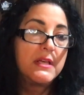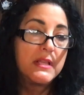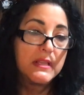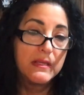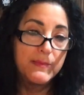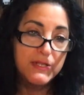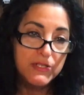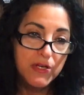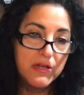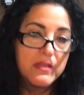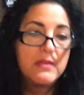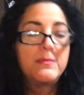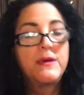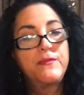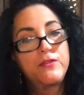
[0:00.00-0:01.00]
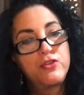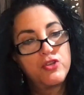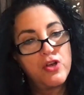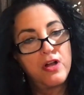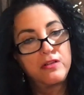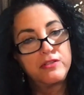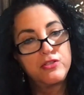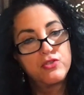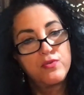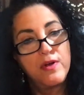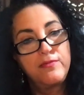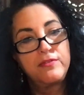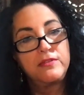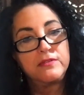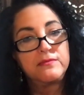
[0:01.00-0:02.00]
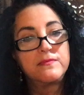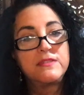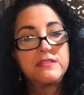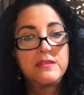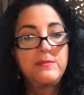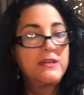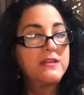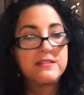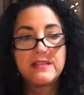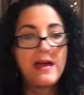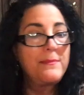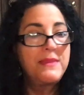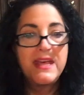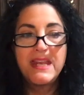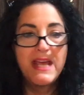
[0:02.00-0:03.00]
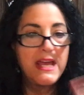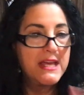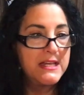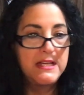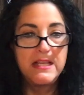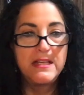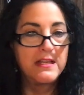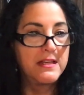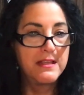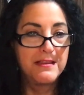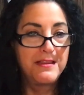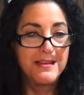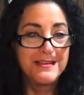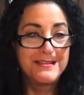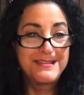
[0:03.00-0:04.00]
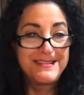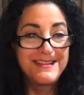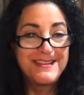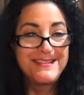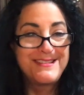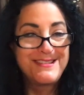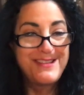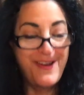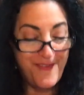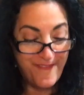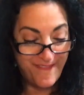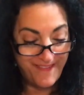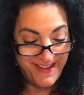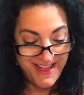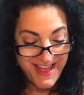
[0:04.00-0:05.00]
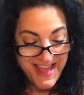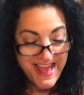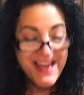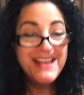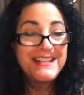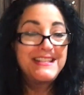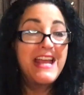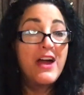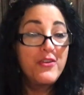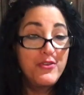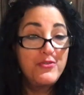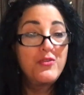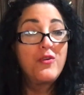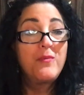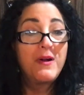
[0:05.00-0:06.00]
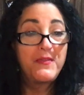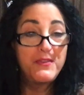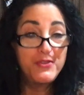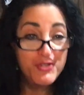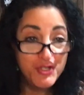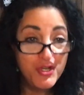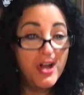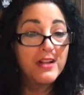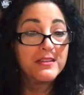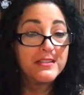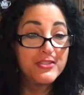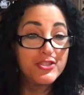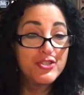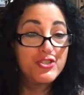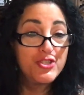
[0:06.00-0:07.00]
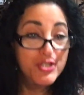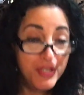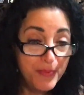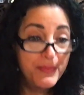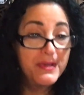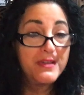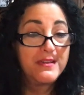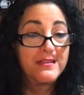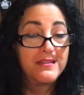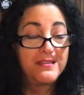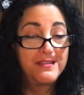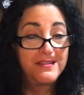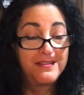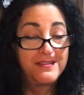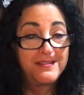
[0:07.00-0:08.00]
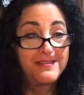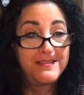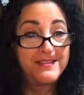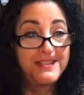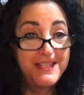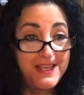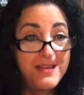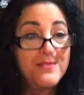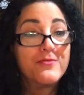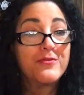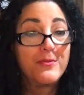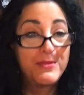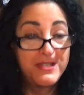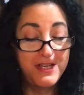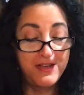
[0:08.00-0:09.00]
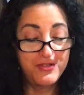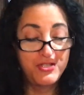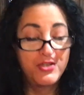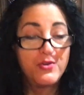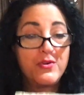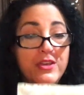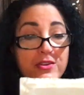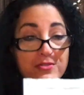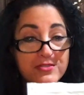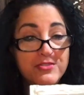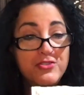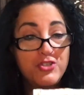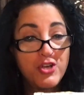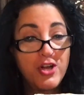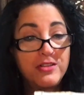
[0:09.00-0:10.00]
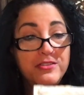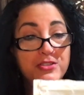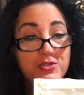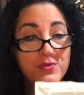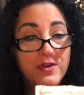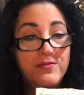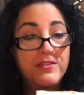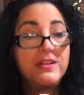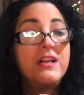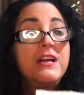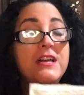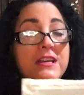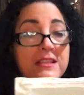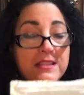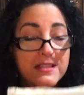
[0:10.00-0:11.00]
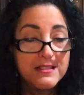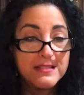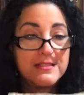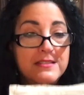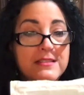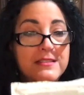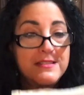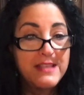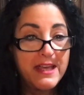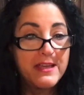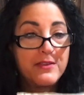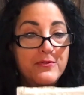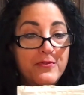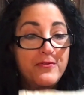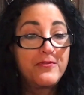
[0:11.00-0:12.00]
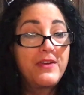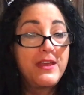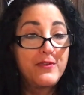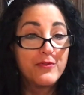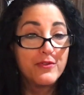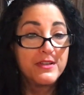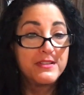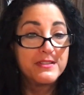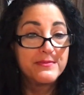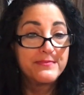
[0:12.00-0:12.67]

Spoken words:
let me tell you about the chocolate truffle. See, because I'm not editing any of this. So now you know about the chocolate chip tea from Adagio. Here's the chocolate truffle. This is a second favorite.